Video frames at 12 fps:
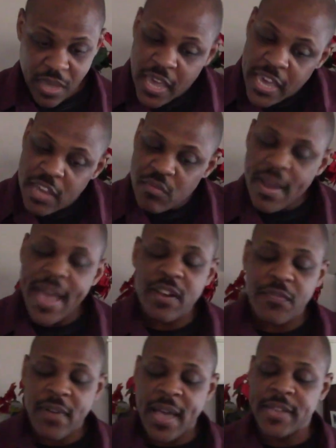He
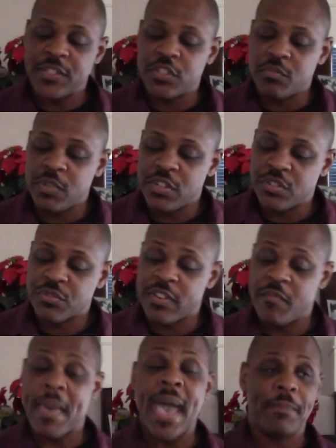ratifies his ministry
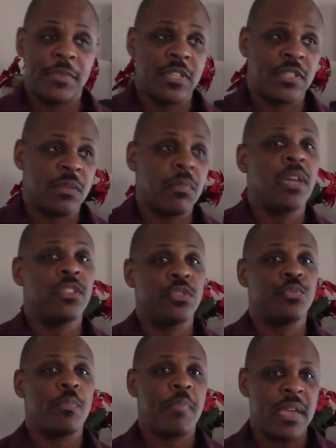of baptism
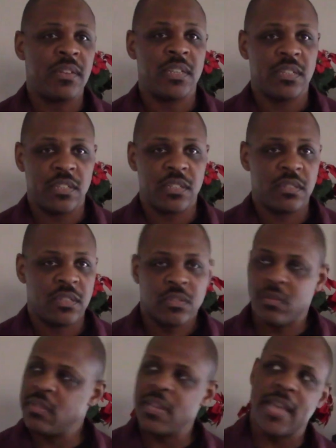unto repentance.
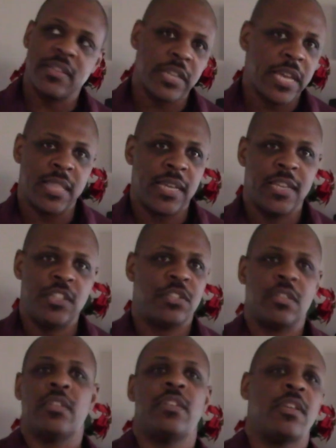So it's not saying that he
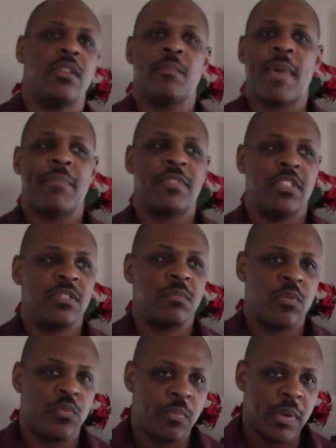shouldn't have done the baptism
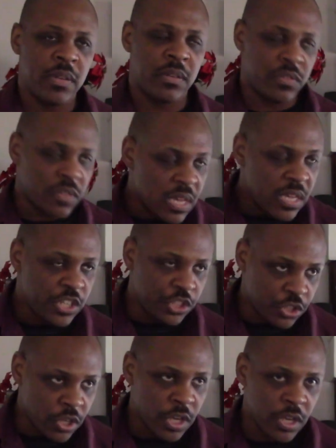of repentance. He
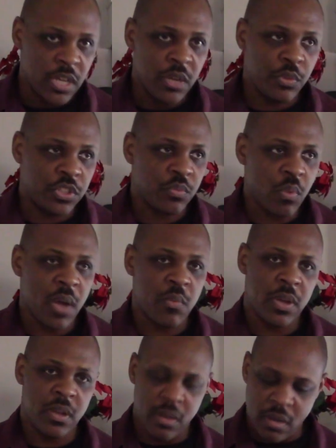should, which is why
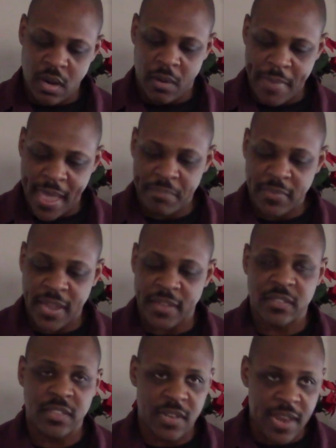we are
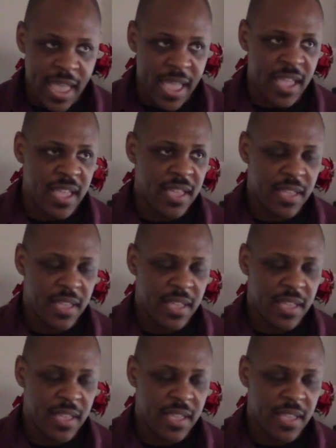baptized today